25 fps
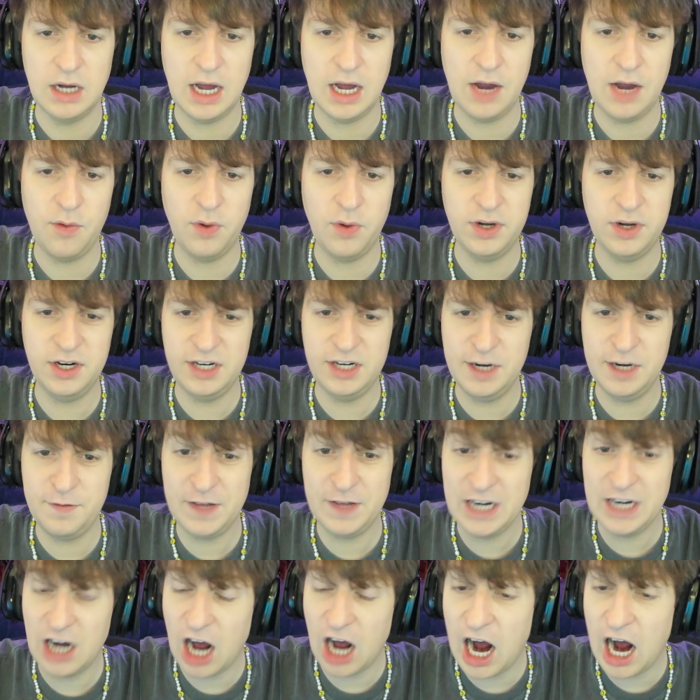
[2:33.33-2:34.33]
I wonder if
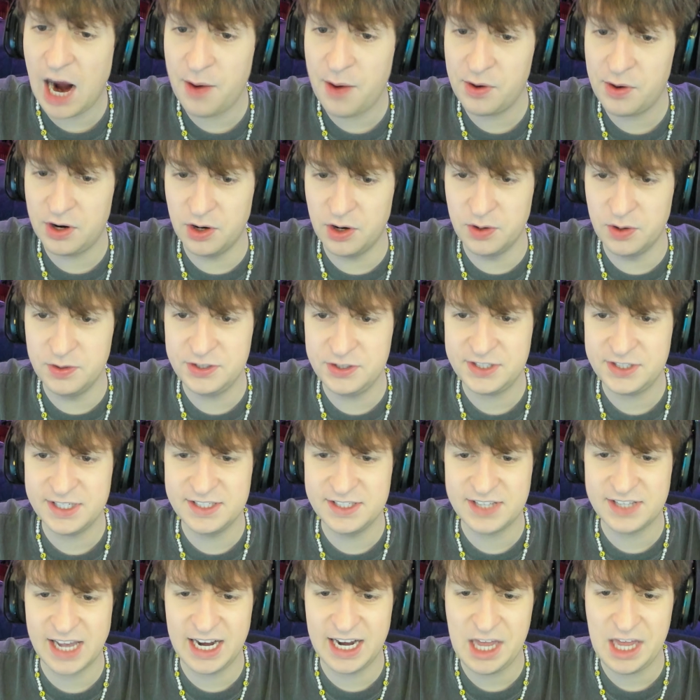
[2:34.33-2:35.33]
in our
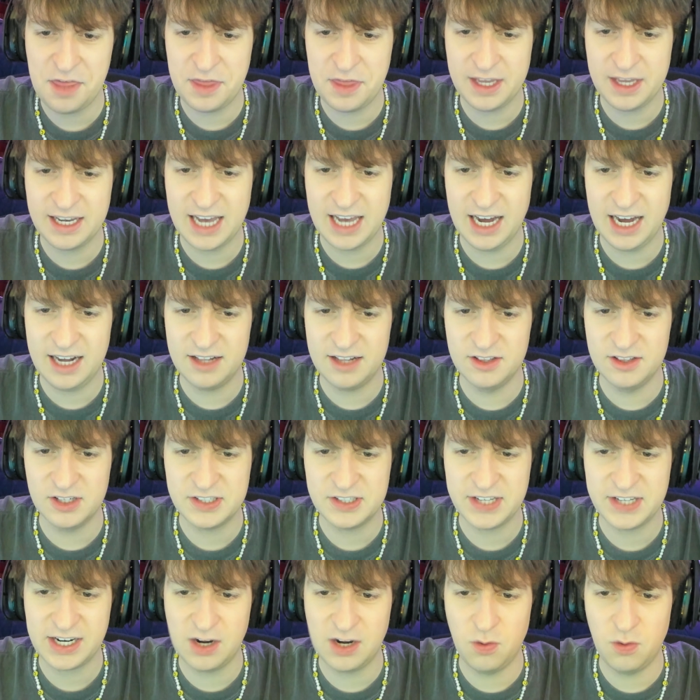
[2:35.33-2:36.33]
oceans, anything kind of
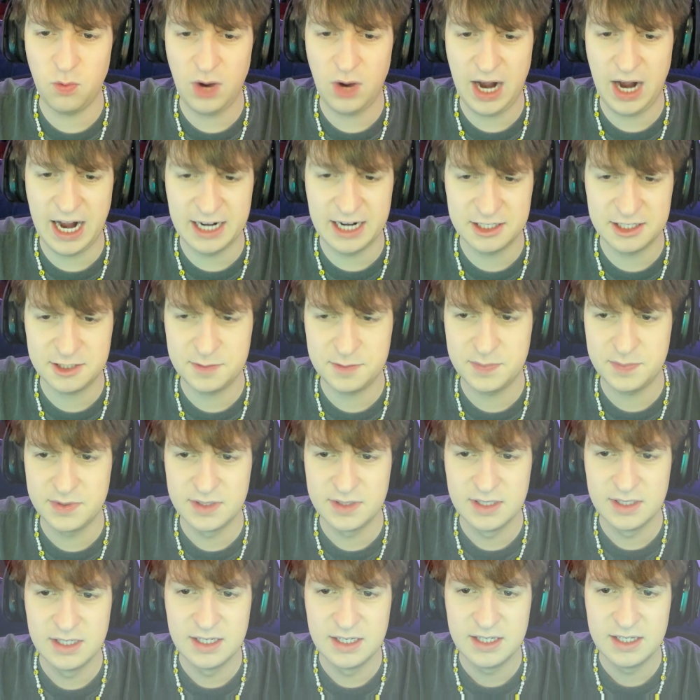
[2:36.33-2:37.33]
looks like a wasp.
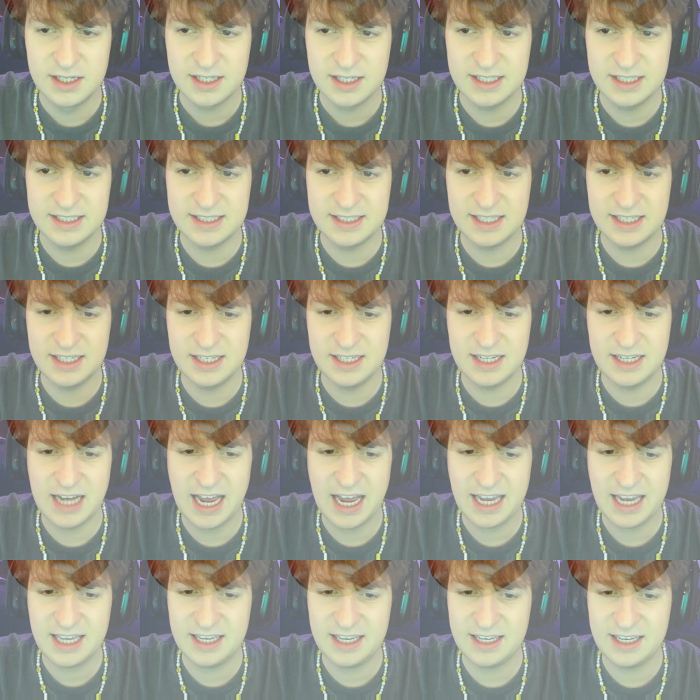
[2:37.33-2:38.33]
Because uh,
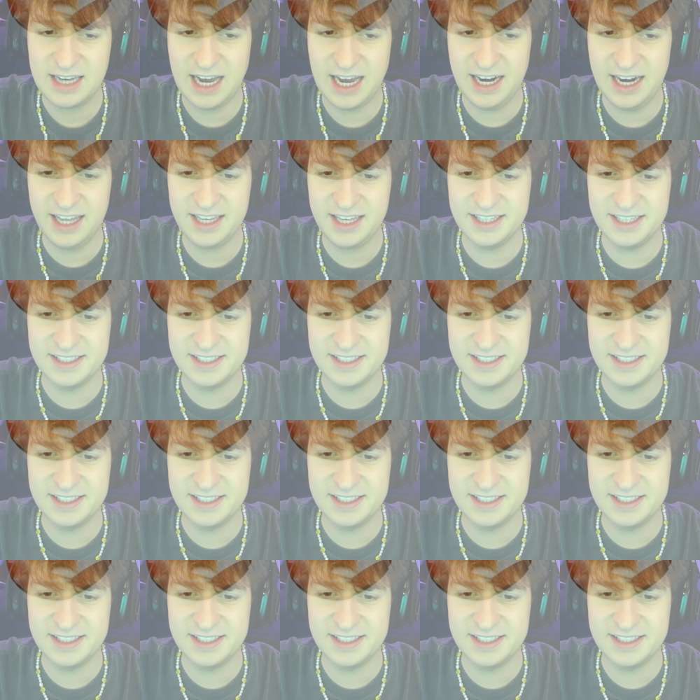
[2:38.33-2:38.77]
I kind of can